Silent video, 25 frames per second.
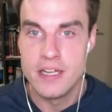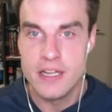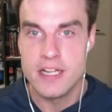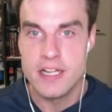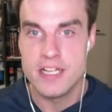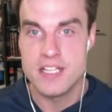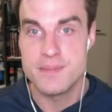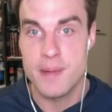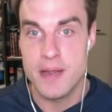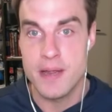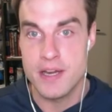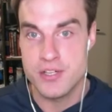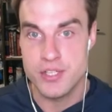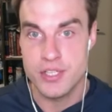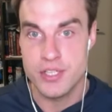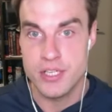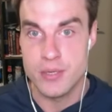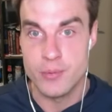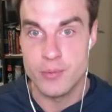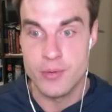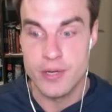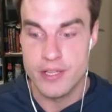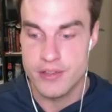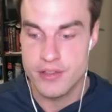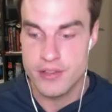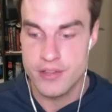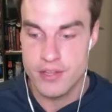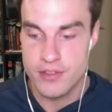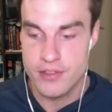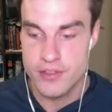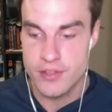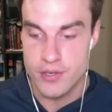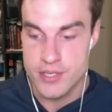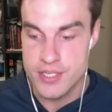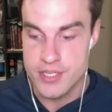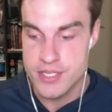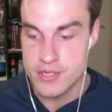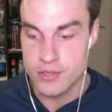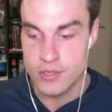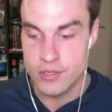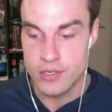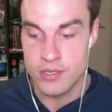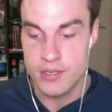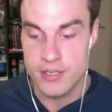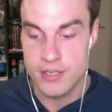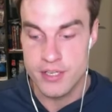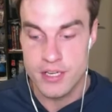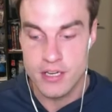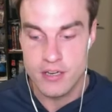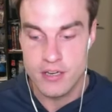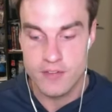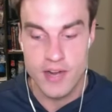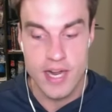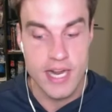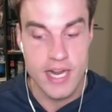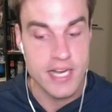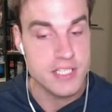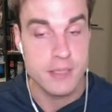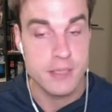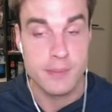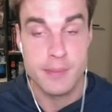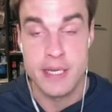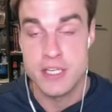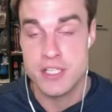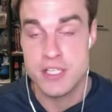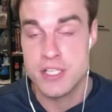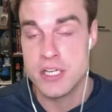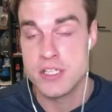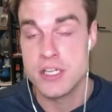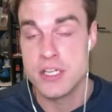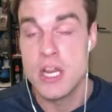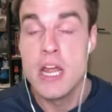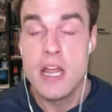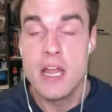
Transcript: especially with 30 year old Vasa Micic.